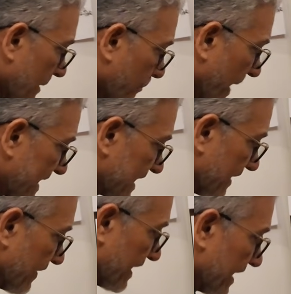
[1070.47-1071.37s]
are
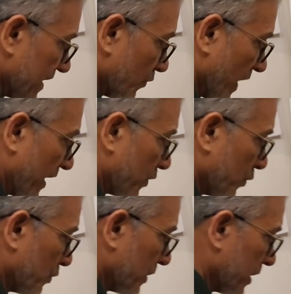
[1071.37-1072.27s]
positive integers, 1,
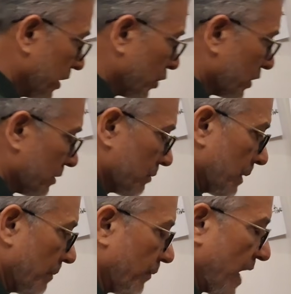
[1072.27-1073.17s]
2, 0
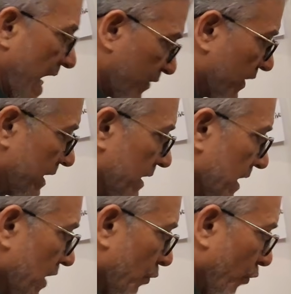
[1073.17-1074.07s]
onward,
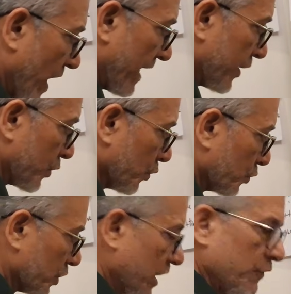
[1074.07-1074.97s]
1,
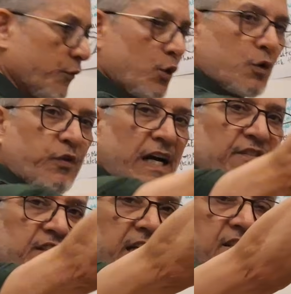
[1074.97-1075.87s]
2, 3, 4,
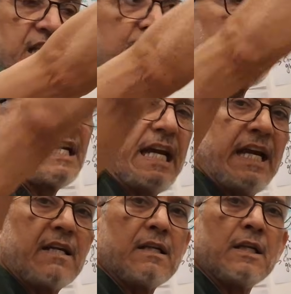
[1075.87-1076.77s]
5, 6, 7,
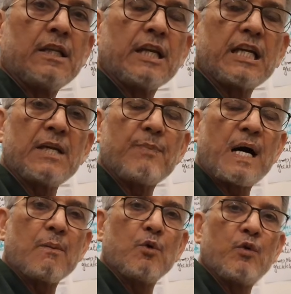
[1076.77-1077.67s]
8. They keep
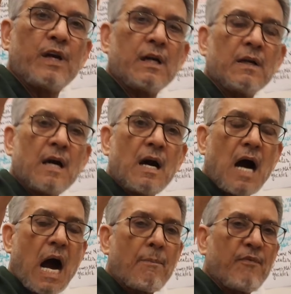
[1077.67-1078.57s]
on moving
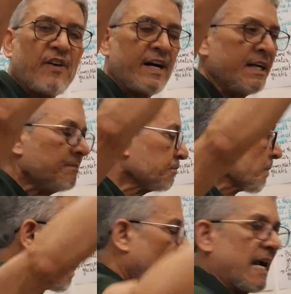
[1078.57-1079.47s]
upward
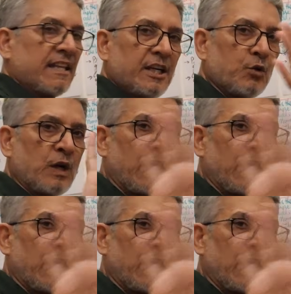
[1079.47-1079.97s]
and they do